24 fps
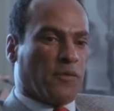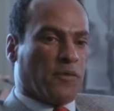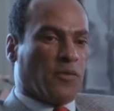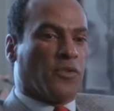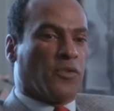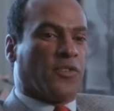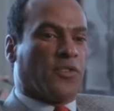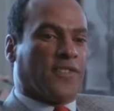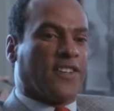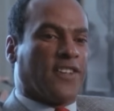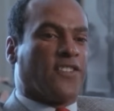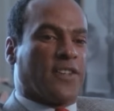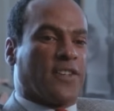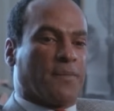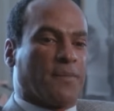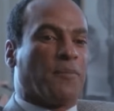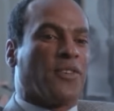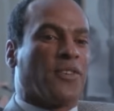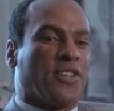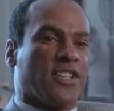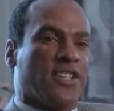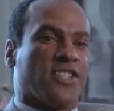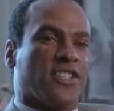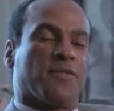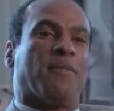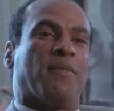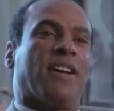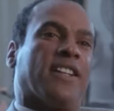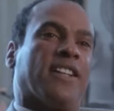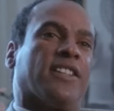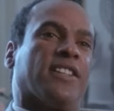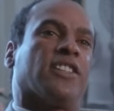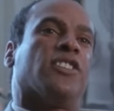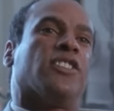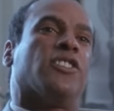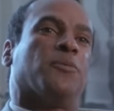we were very impressed
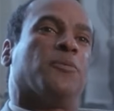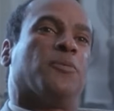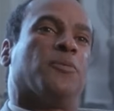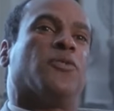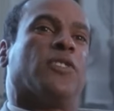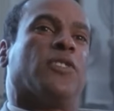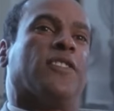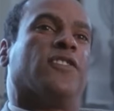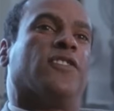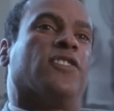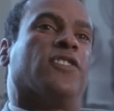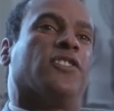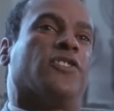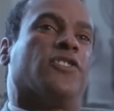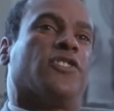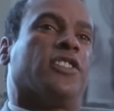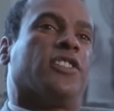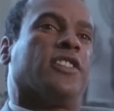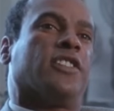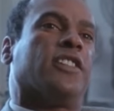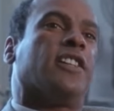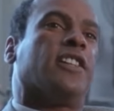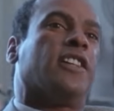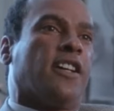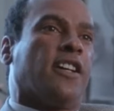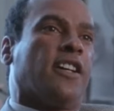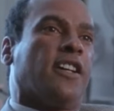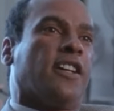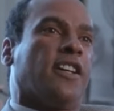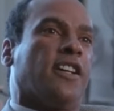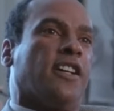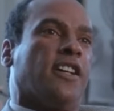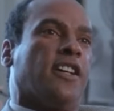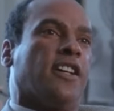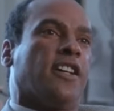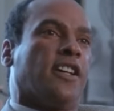by the Cuban Revolution.
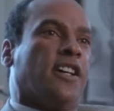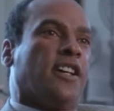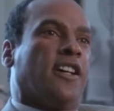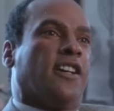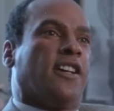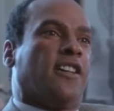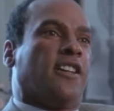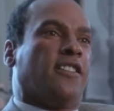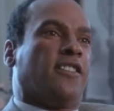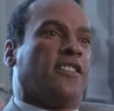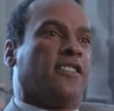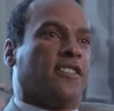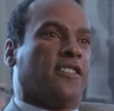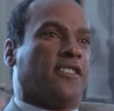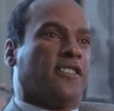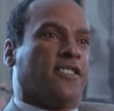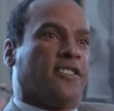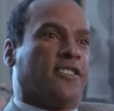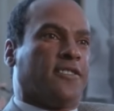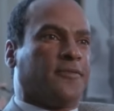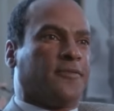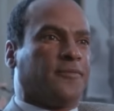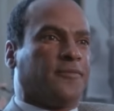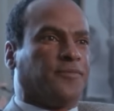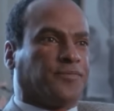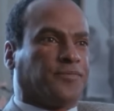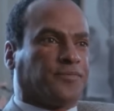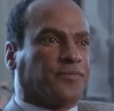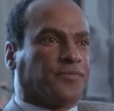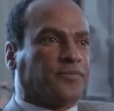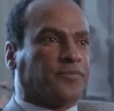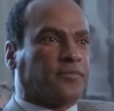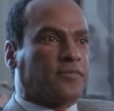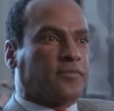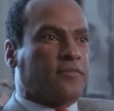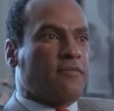And at
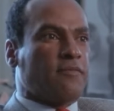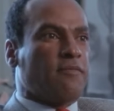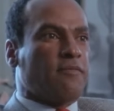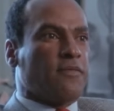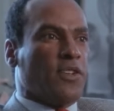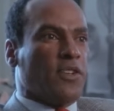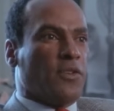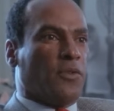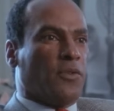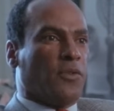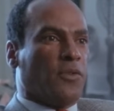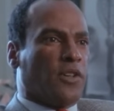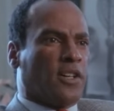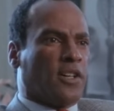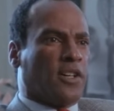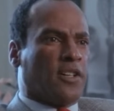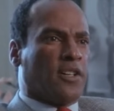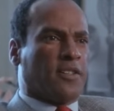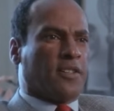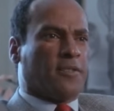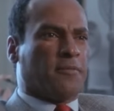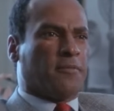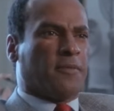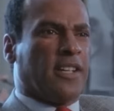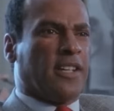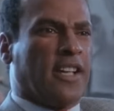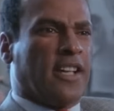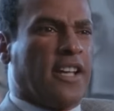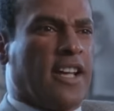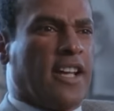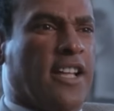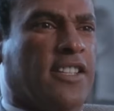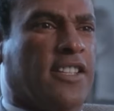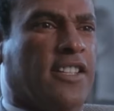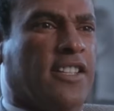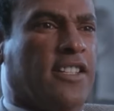
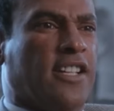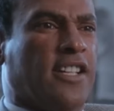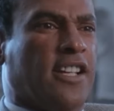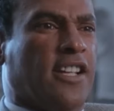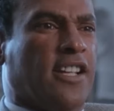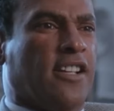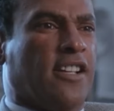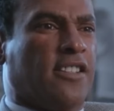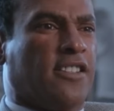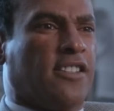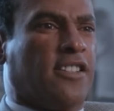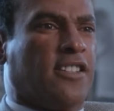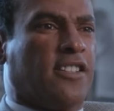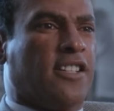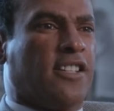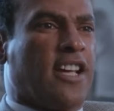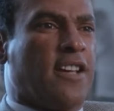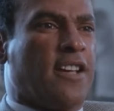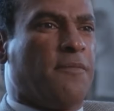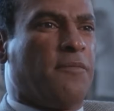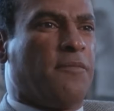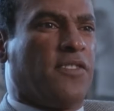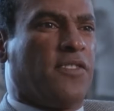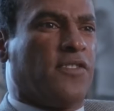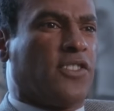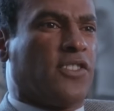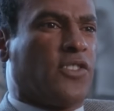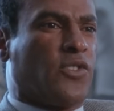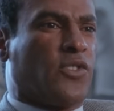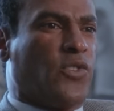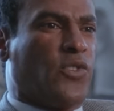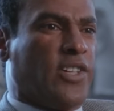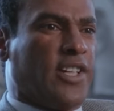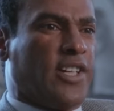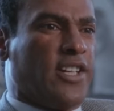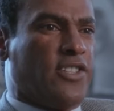the time of the
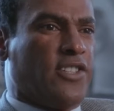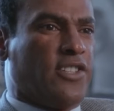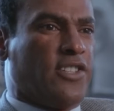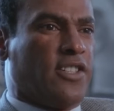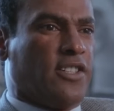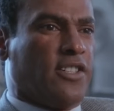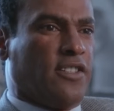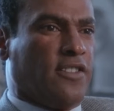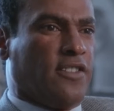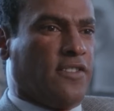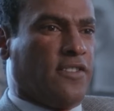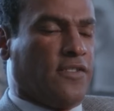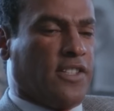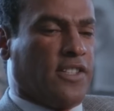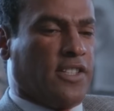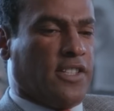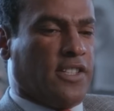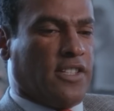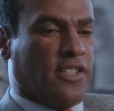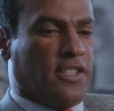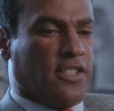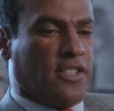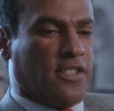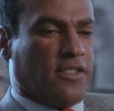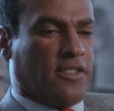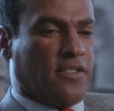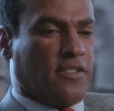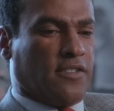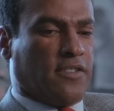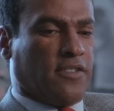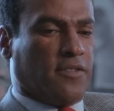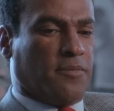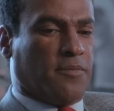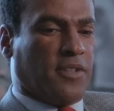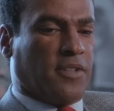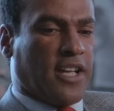creation of
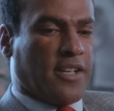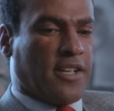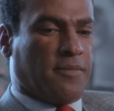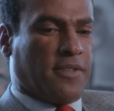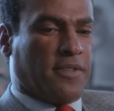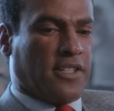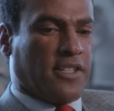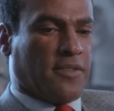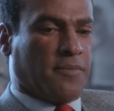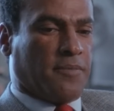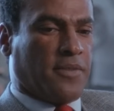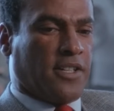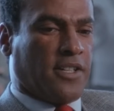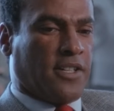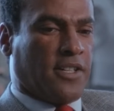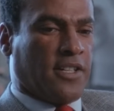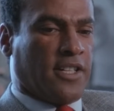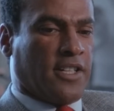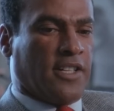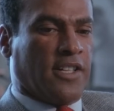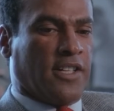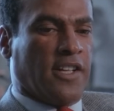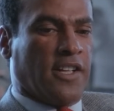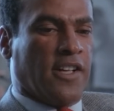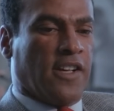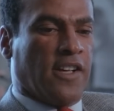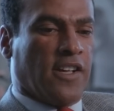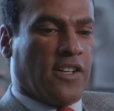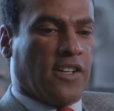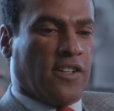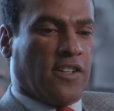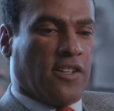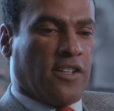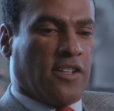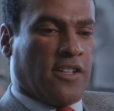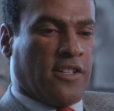the Black Panther Party,
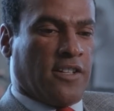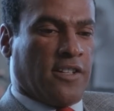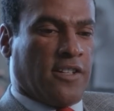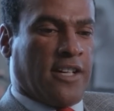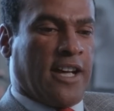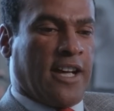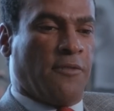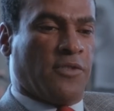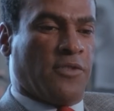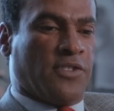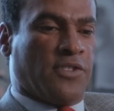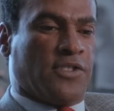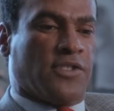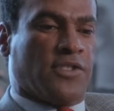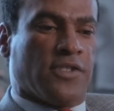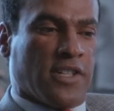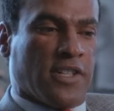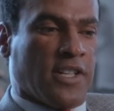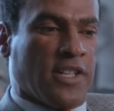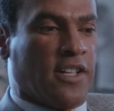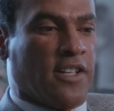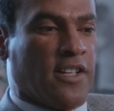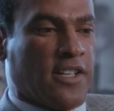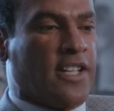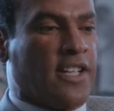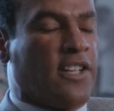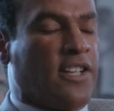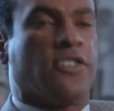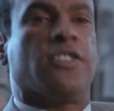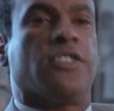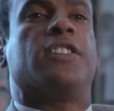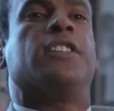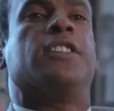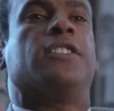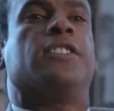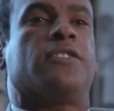I was
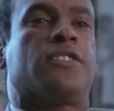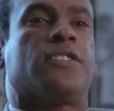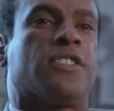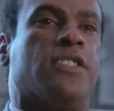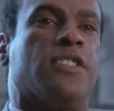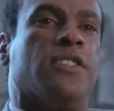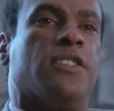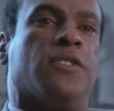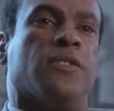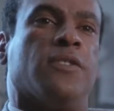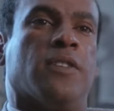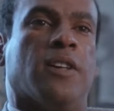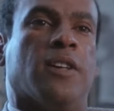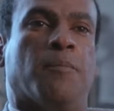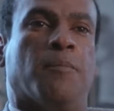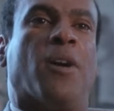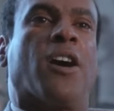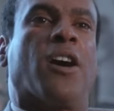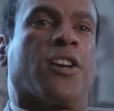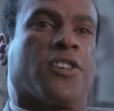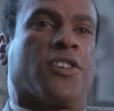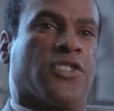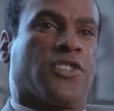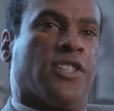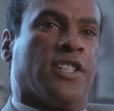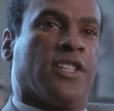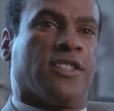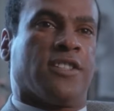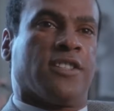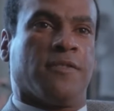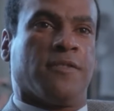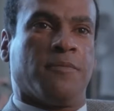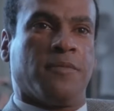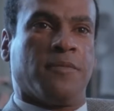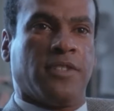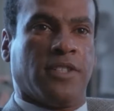introduced to
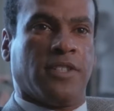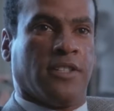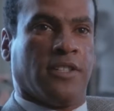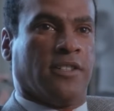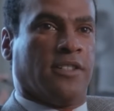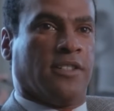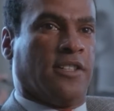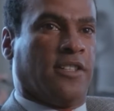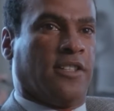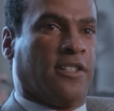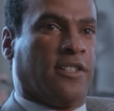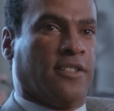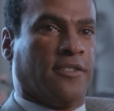Marxism, and